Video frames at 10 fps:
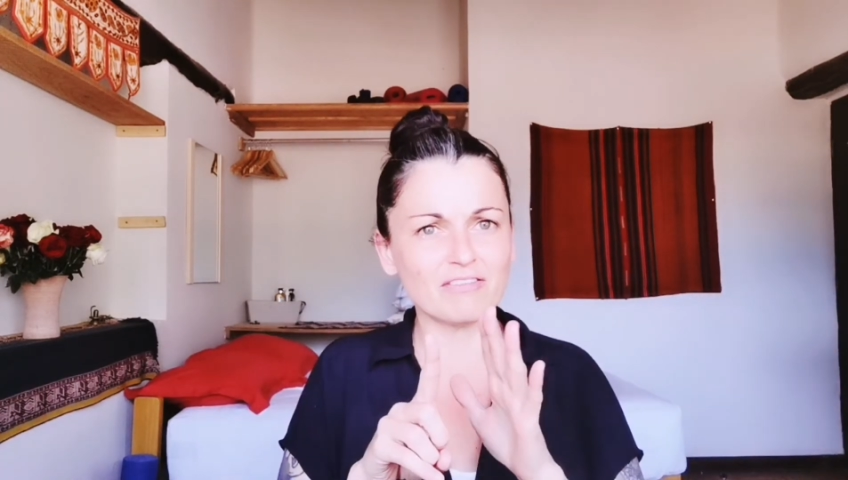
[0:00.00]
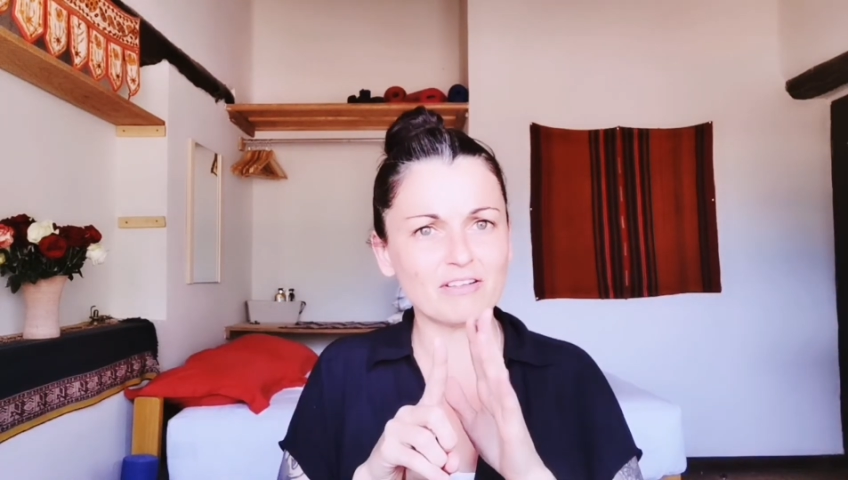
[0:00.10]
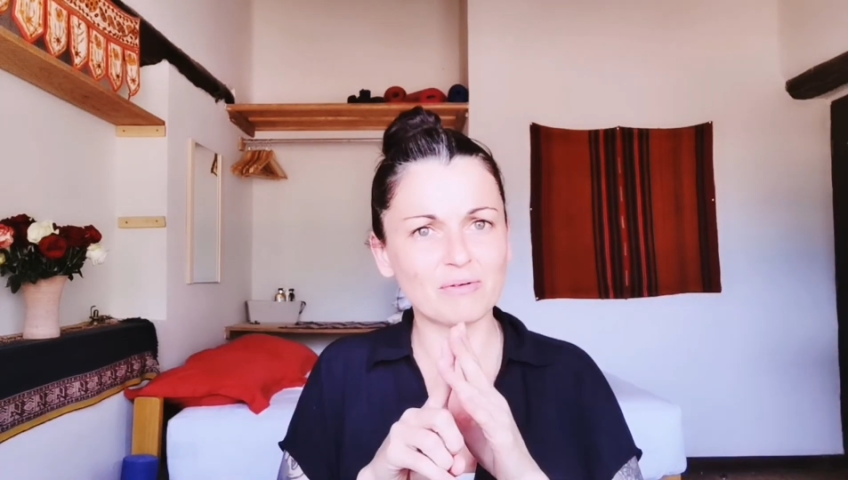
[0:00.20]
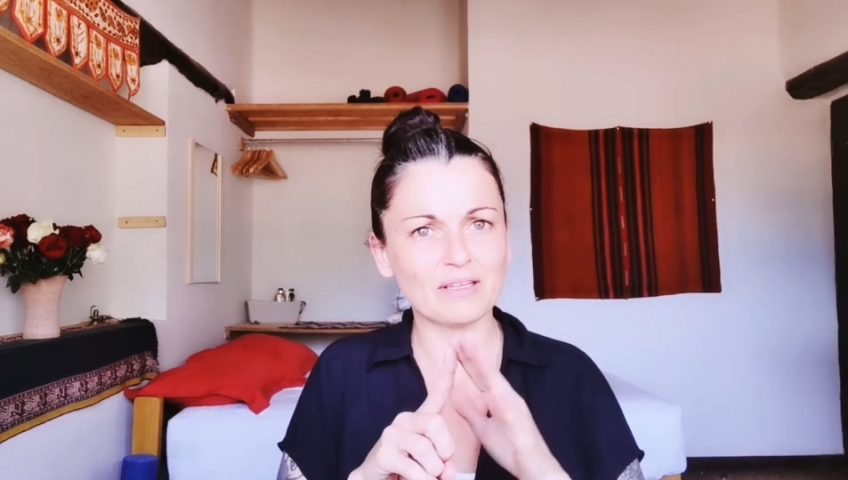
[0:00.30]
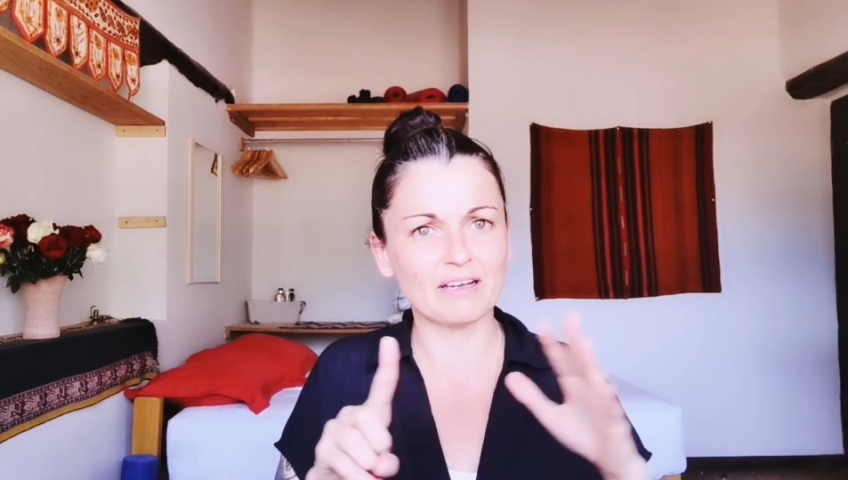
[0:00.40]

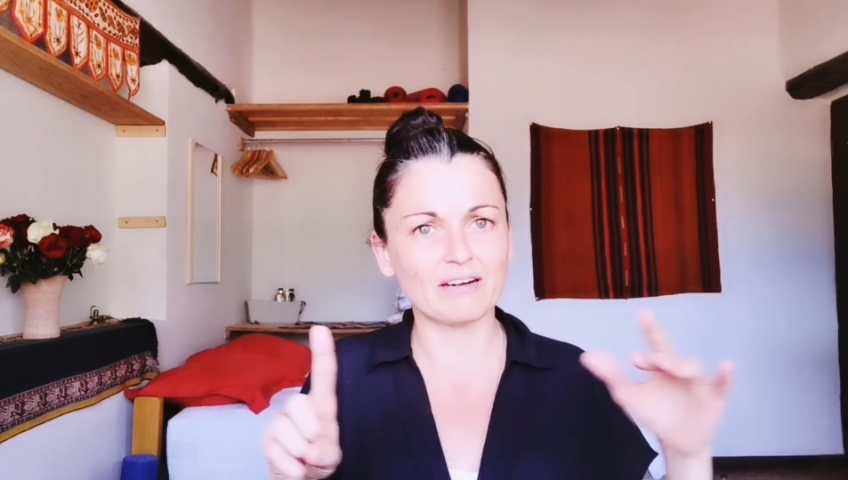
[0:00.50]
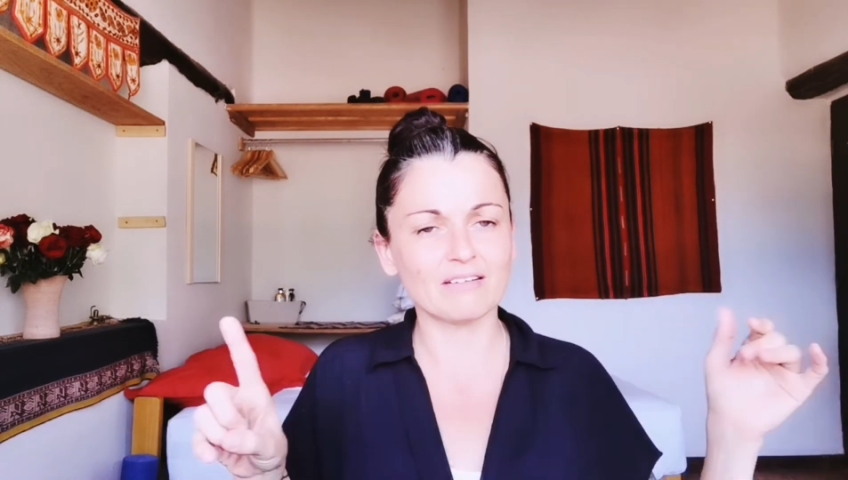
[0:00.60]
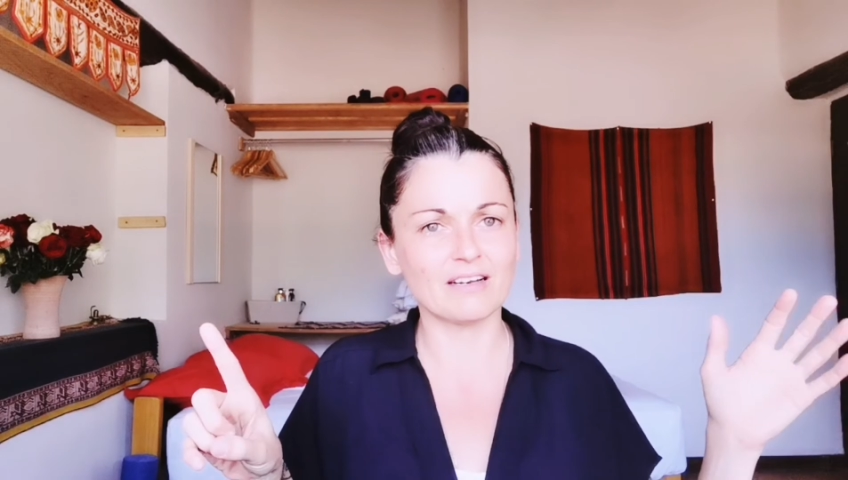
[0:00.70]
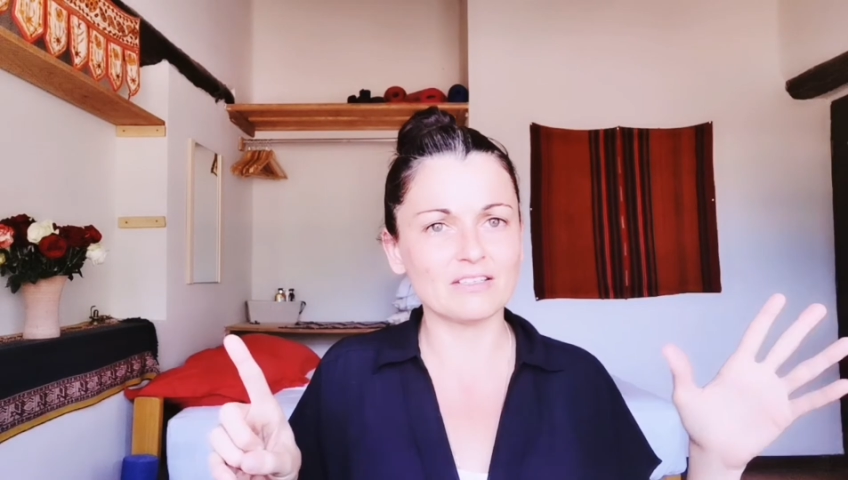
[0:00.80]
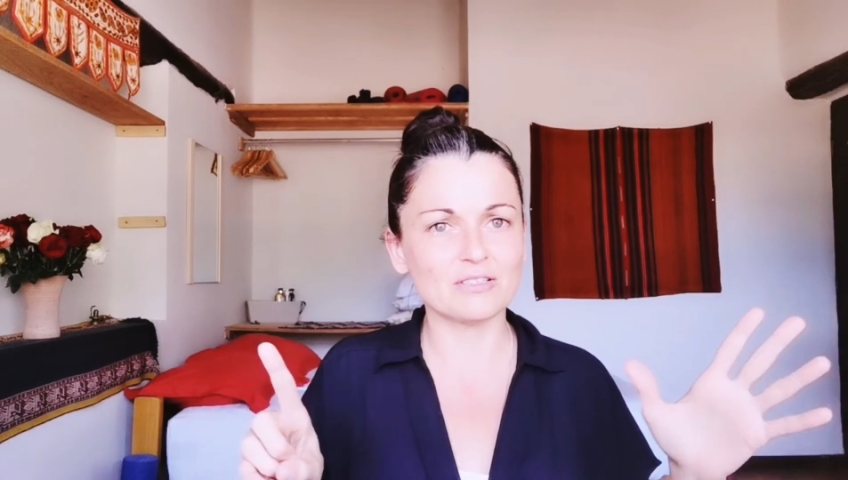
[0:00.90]
really flowing
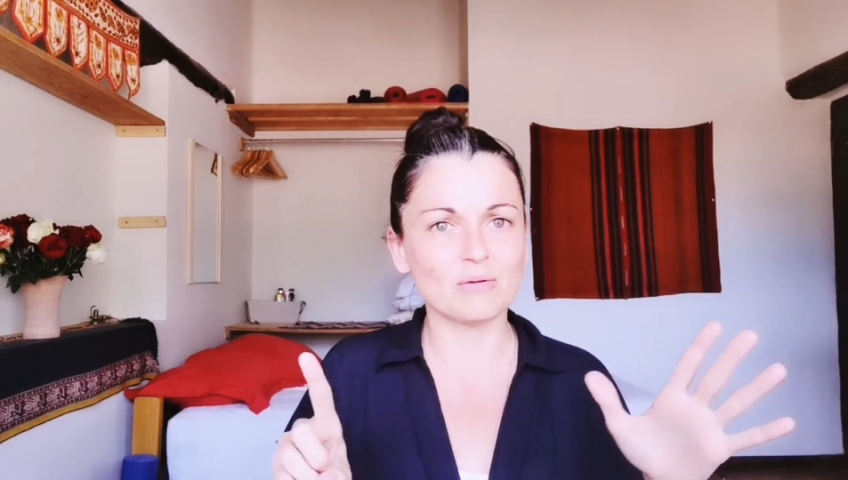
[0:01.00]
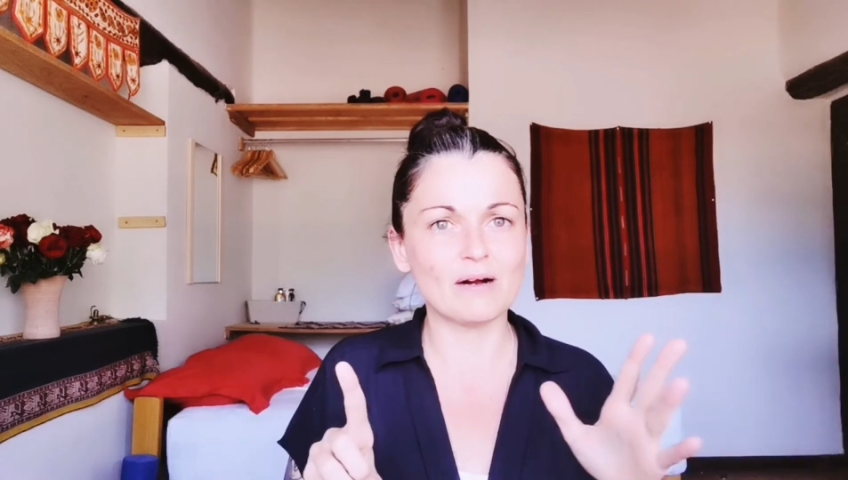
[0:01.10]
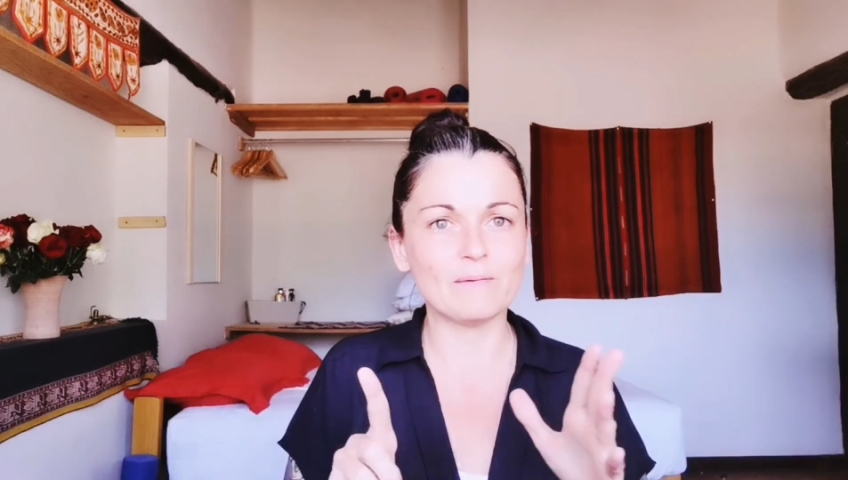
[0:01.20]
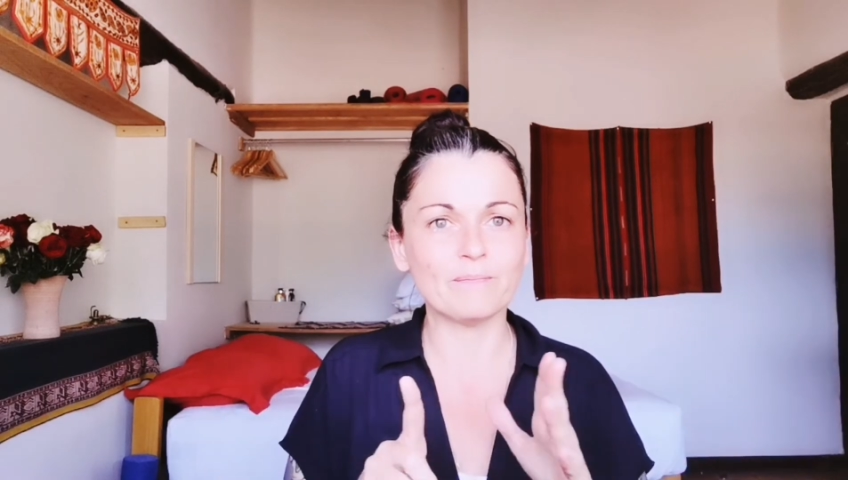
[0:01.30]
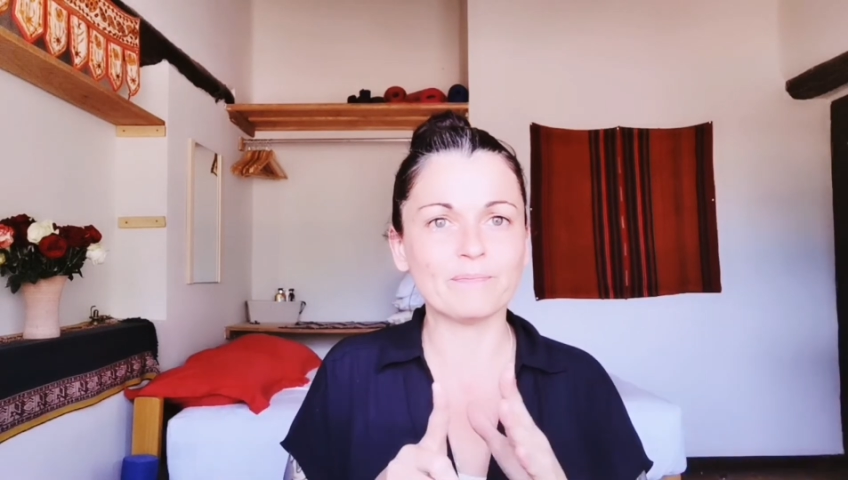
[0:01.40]
there, not
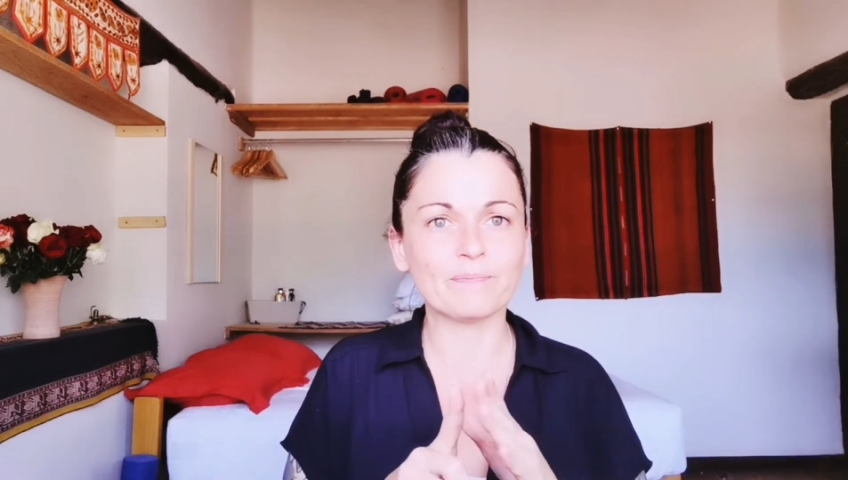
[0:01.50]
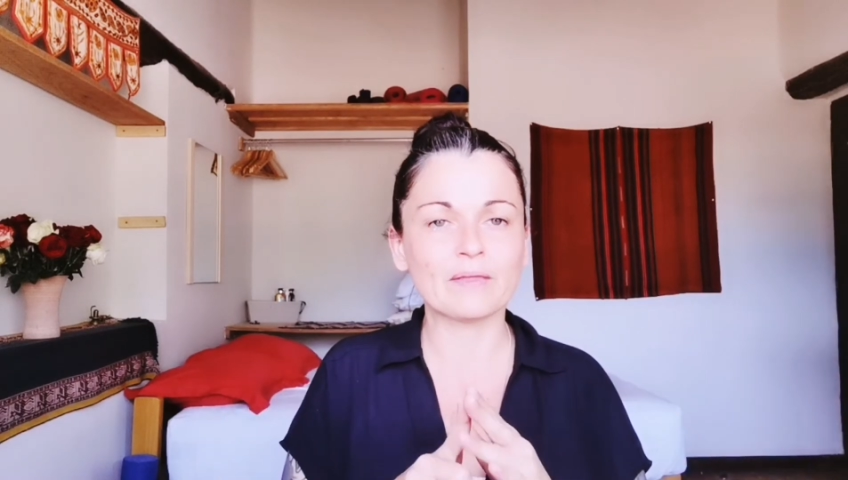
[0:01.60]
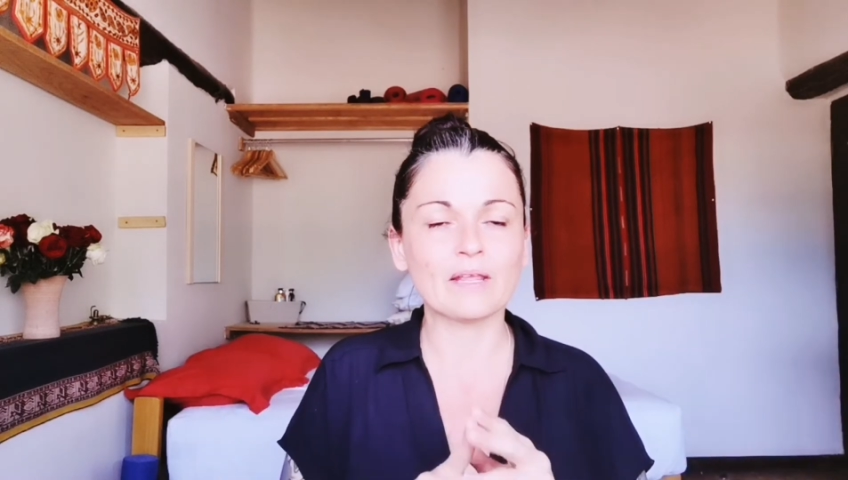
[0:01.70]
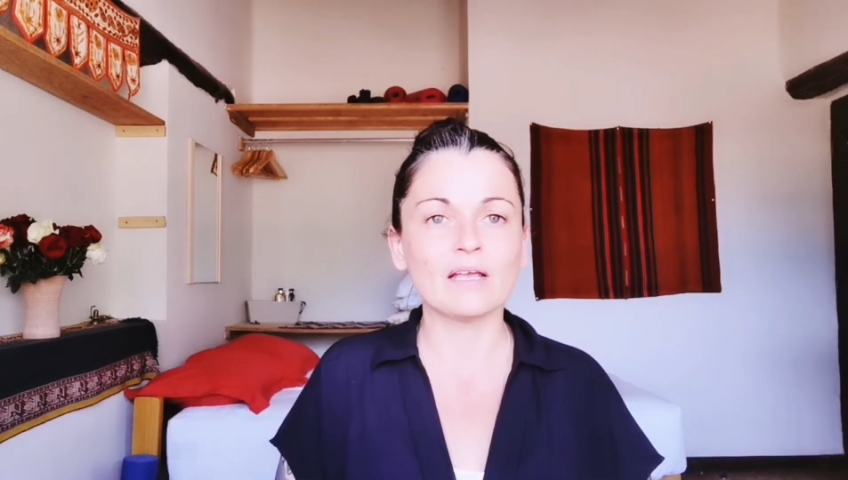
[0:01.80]
so well.